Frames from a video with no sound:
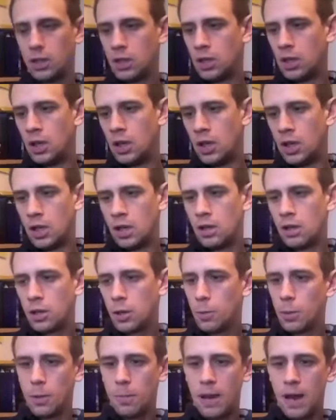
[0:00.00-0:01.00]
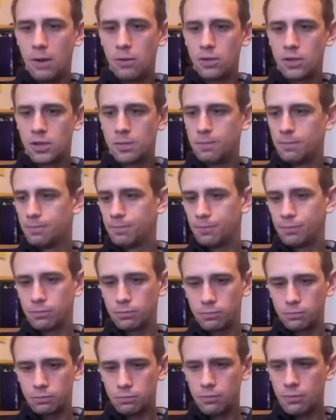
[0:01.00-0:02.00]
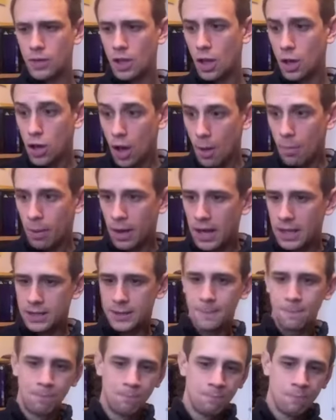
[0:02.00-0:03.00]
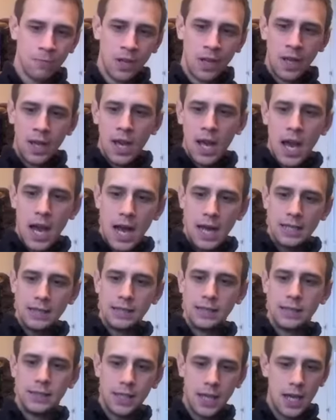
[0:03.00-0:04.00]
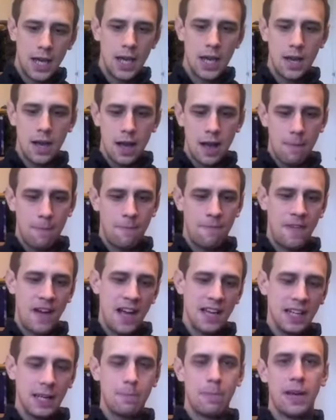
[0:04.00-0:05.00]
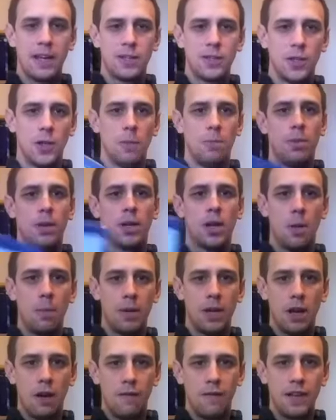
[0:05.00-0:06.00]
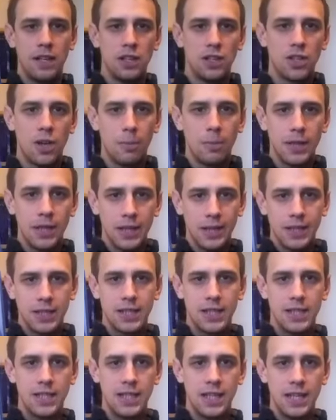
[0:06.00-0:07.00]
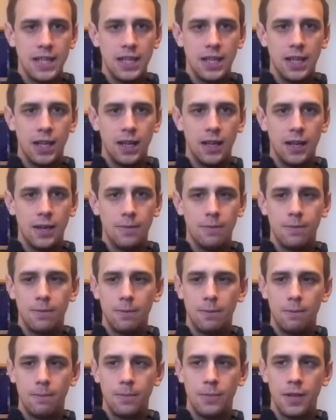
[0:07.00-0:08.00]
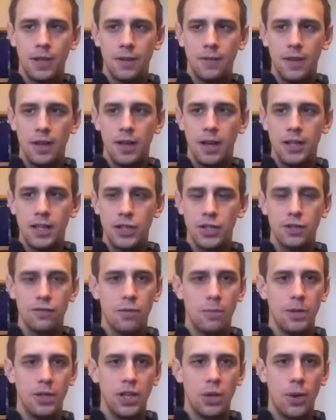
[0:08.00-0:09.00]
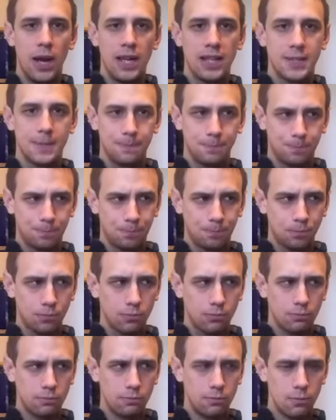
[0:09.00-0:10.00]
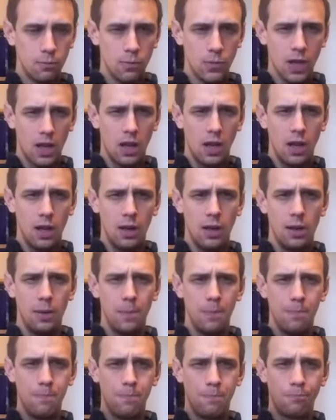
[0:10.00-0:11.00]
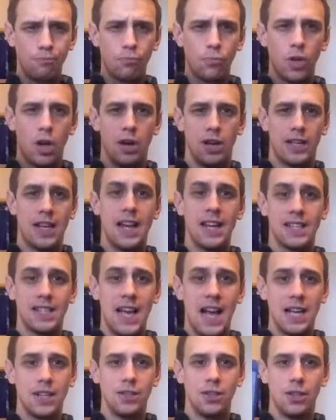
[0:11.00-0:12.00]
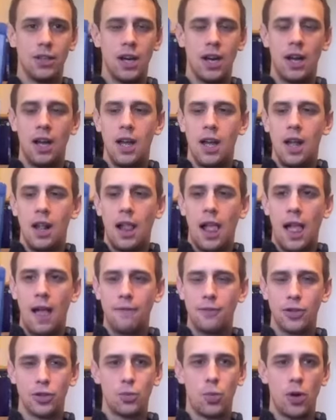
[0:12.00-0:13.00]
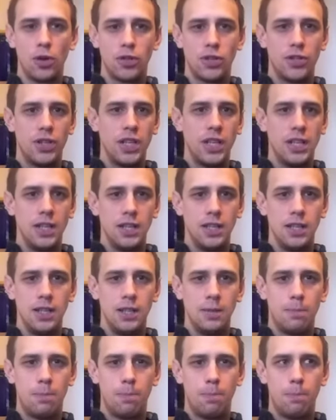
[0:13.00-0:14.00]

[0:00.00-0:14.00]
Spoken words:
a couple of pounds, not bad. And I finally picked up a copy of Insomnia. This is the edition from the US. On a kind of side note, I've just watched the